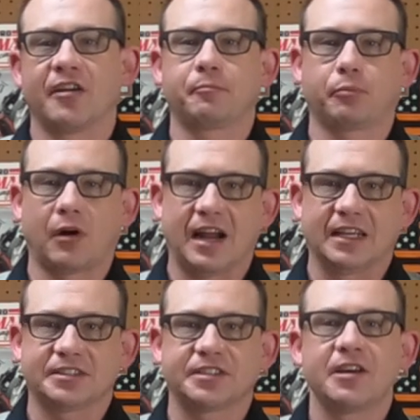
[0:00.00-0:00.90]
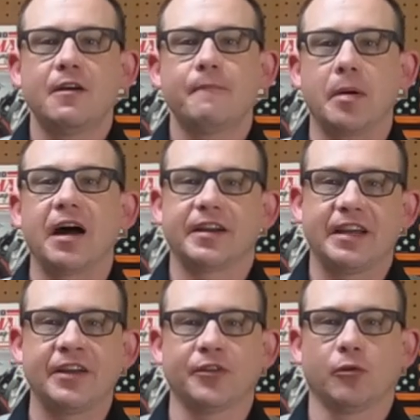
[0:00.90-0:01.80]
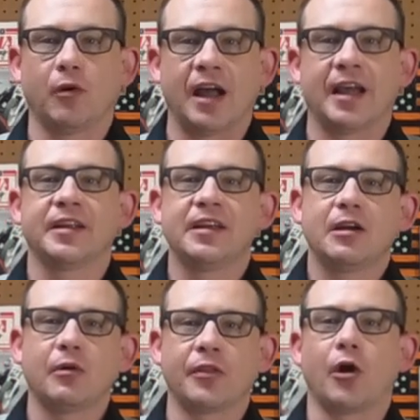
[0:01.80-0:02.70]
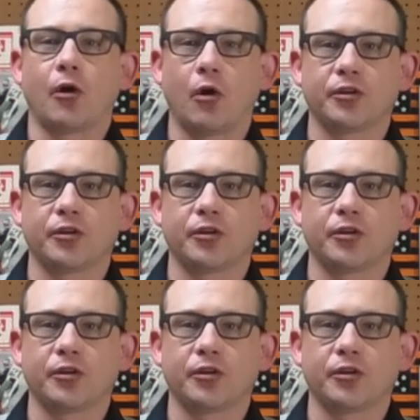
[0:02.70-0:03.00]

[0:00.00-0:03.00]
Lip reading: of pressed. But either way, the older